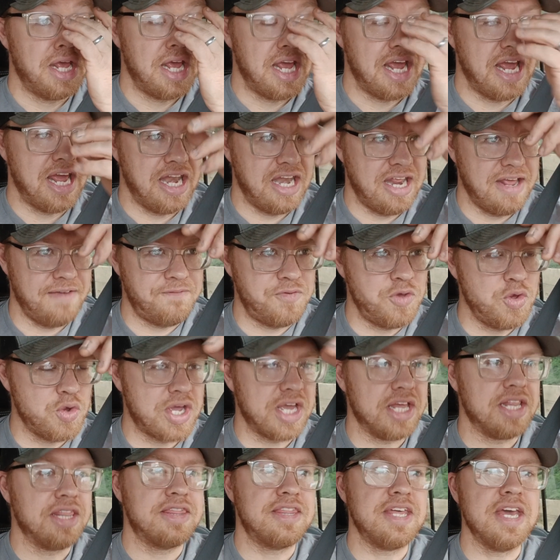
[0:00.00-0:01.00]
And if you
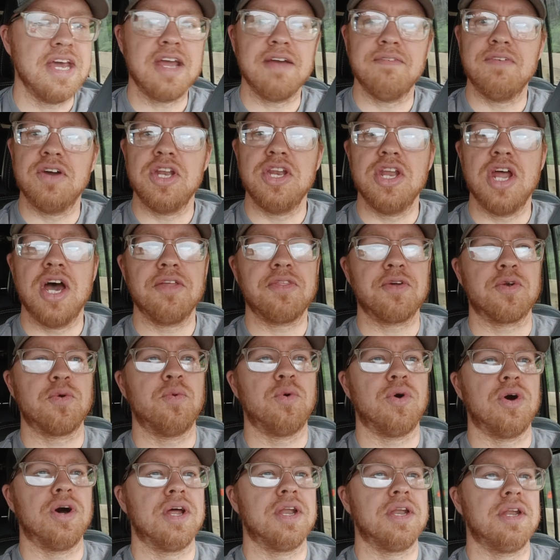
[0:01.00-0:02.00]
can think of another
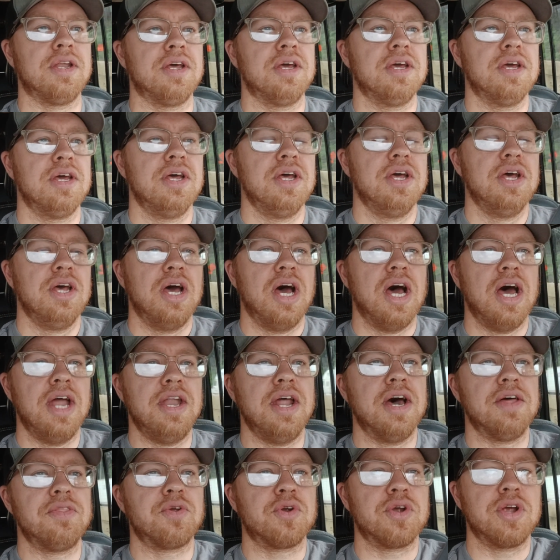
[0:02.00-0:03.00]

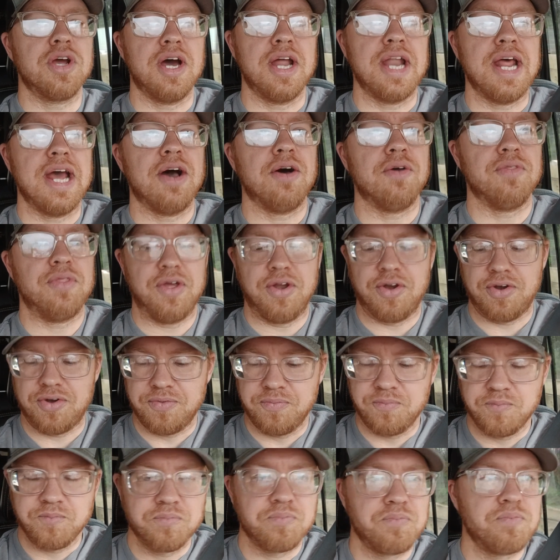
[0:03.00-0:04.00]
gun out there
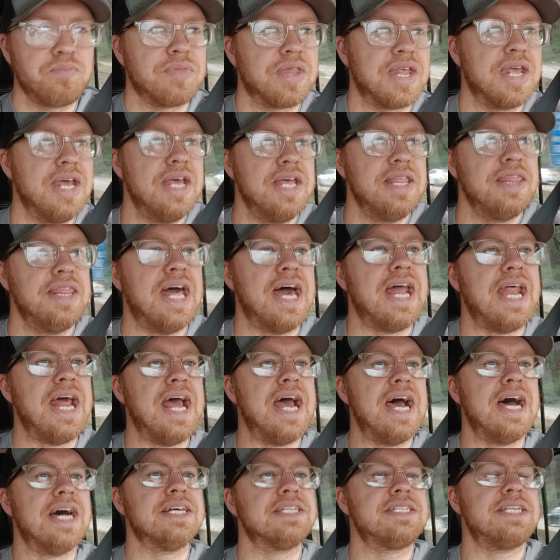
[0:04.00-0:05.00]
that
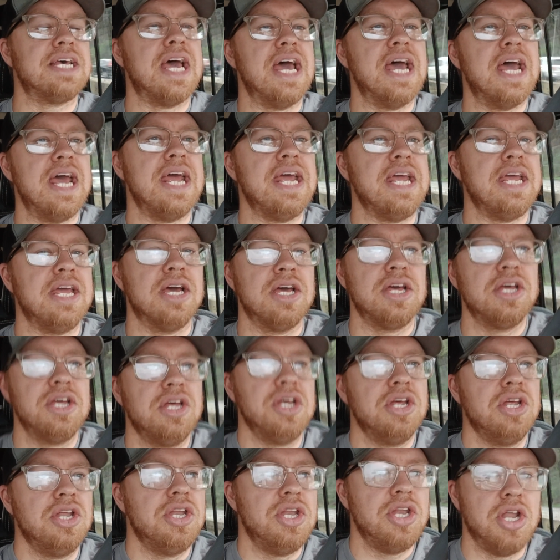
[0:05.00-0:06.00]
has a
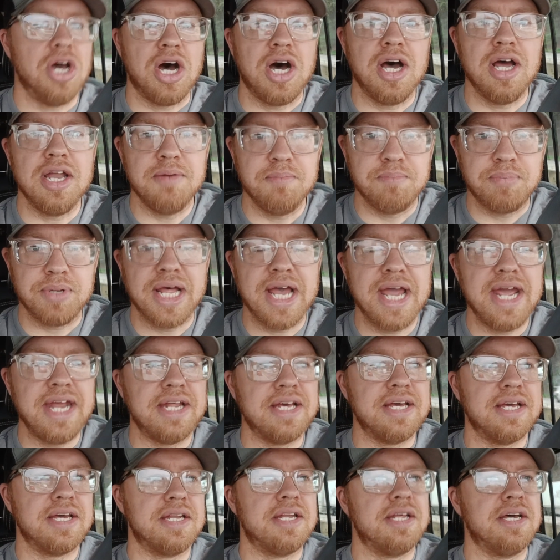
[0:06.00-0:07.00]

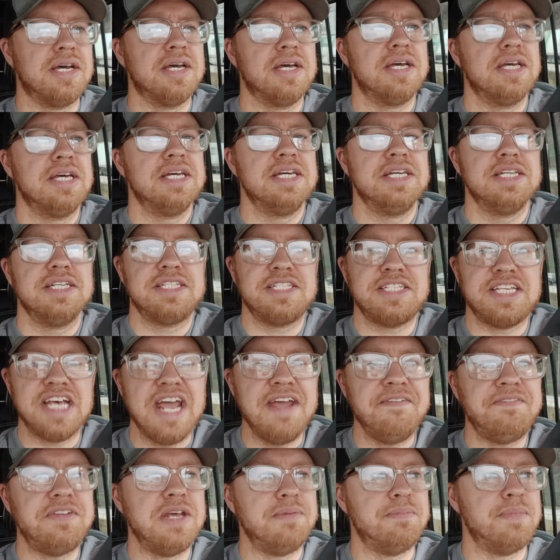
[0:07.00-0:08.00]
non-bladed
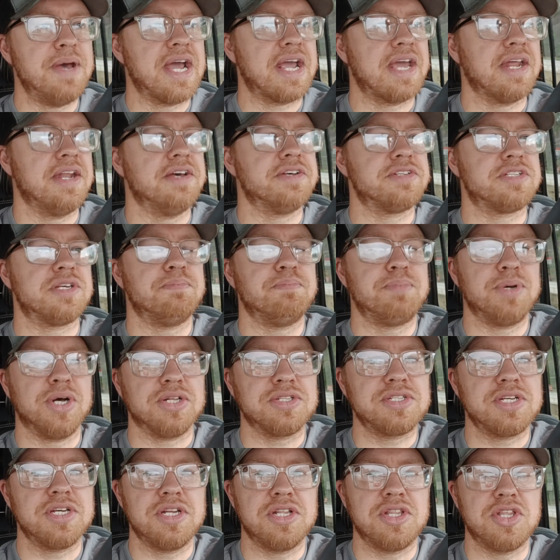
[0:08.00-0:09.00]
safety mechanism
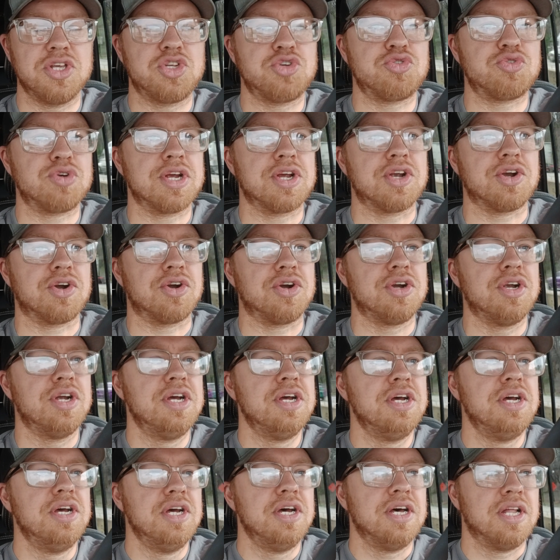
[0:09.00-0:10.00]
built into the trigger
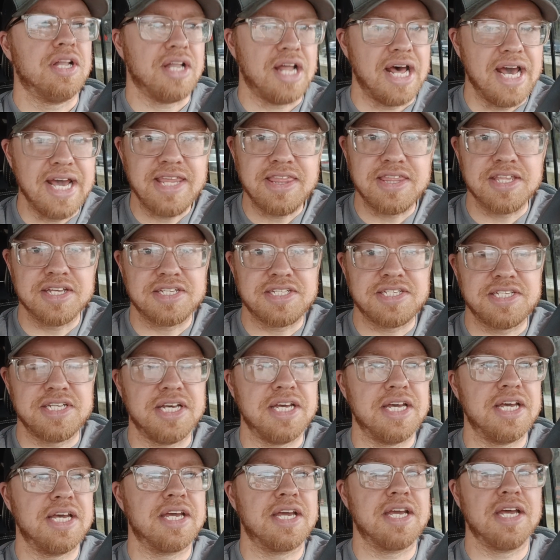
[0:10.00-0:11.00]
like the
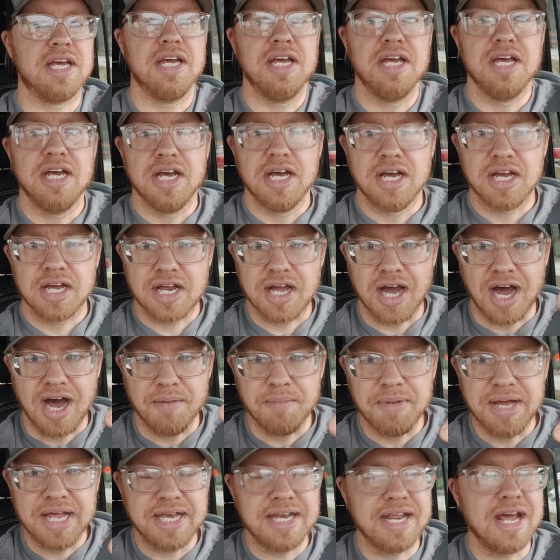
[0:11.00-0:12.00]
SIG,
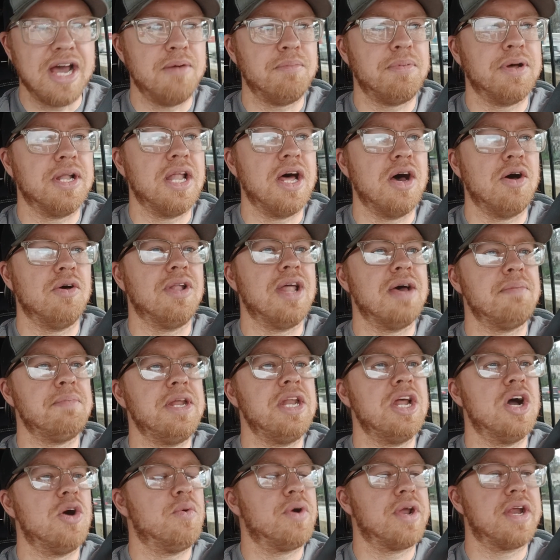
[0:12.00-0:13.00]
comment down below, let me
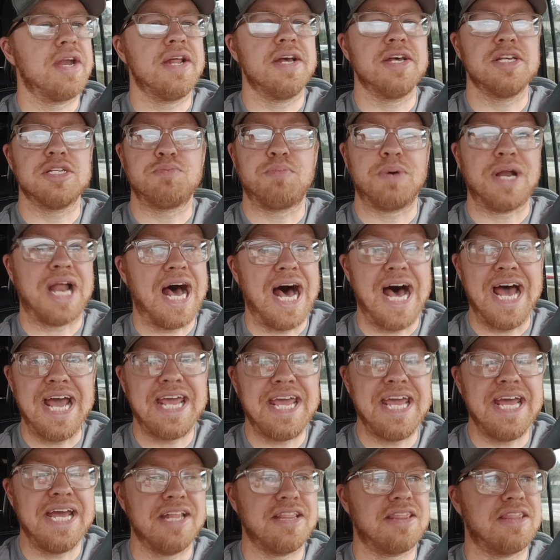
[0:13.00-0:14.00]
know what it is, but I
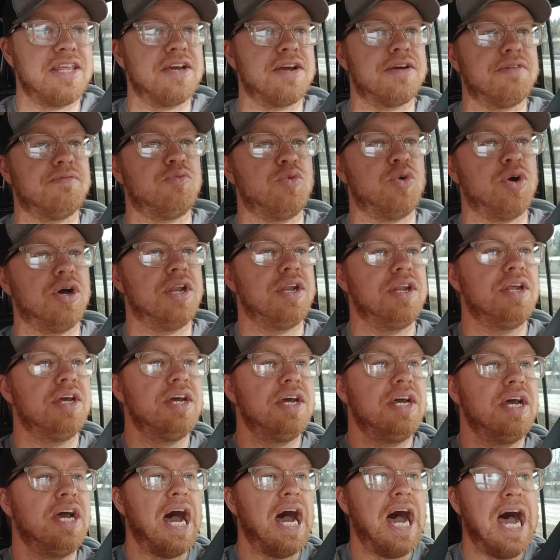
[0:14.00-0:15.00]
can't think of one.
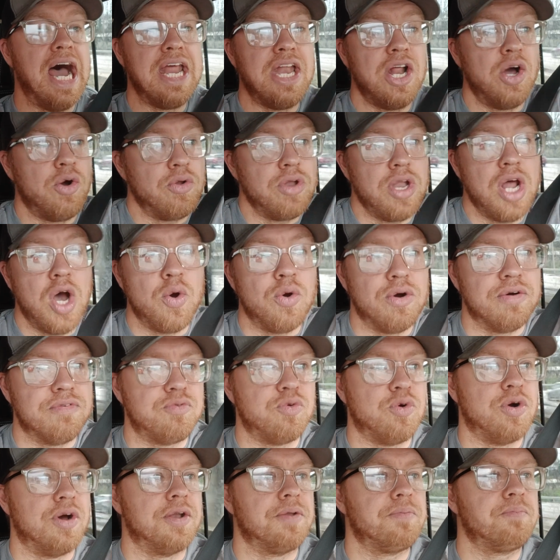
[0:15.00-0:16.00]
I don't know of
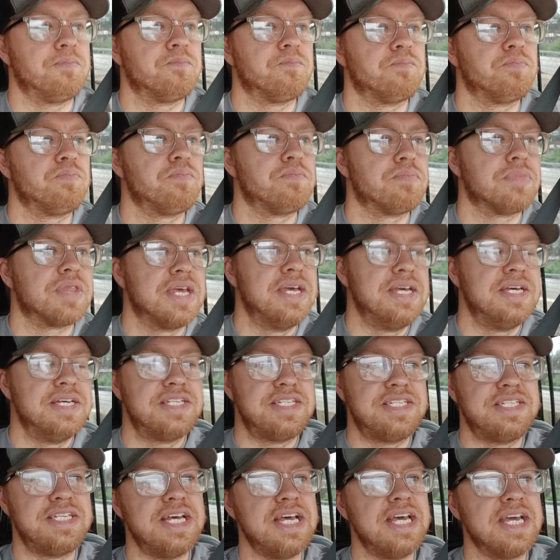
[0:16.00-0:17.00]
one.
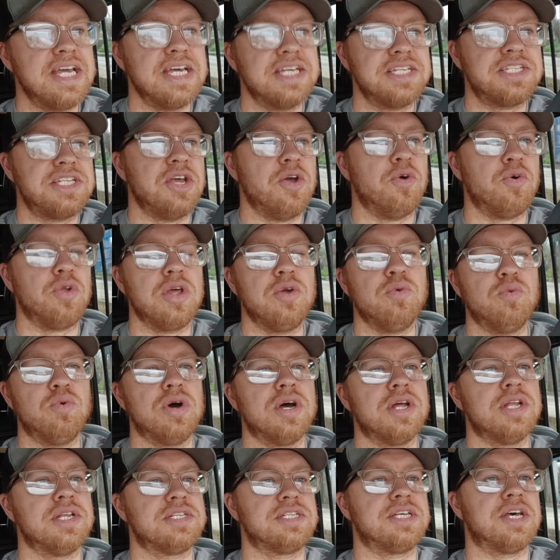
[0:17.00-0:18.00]
SIG is the only
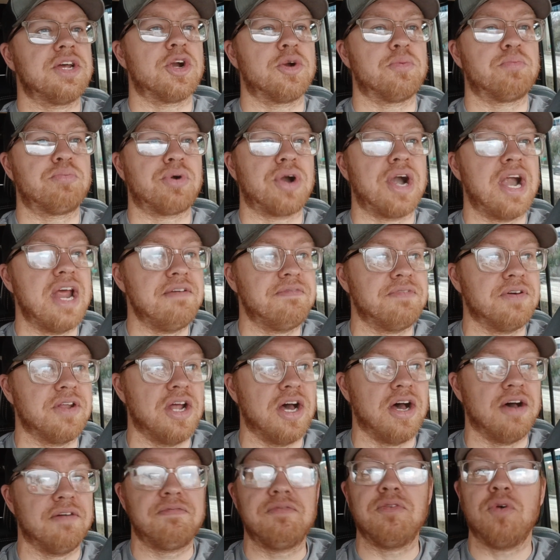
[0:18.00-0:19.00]
ones that are brave
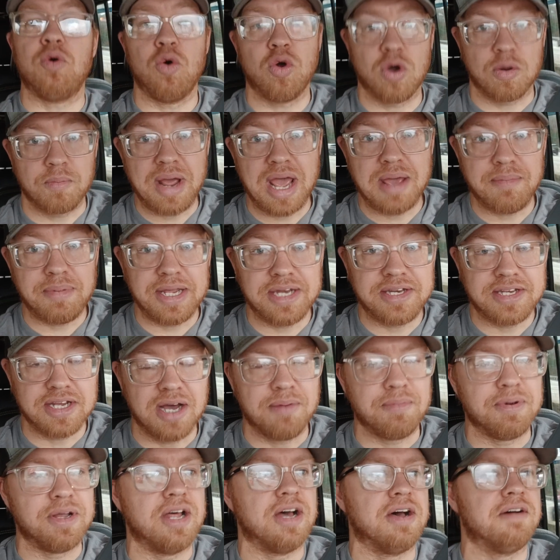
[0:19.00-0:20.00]
enough or maybe
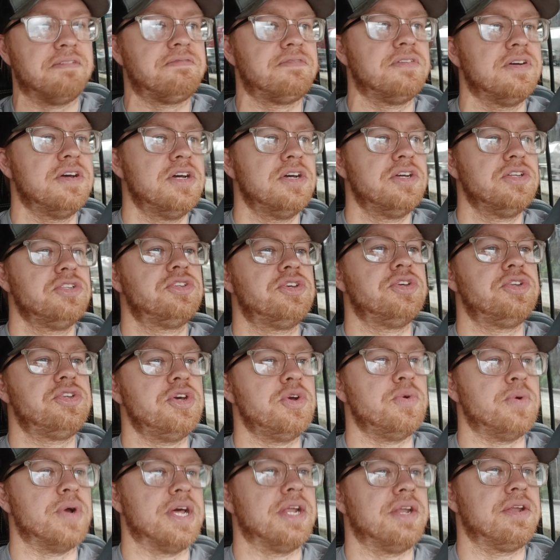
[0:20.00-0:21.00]
dumb enough to
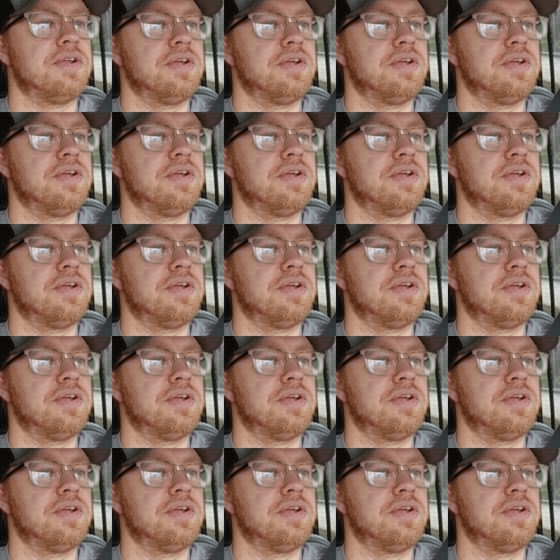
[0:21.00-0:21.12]
do it.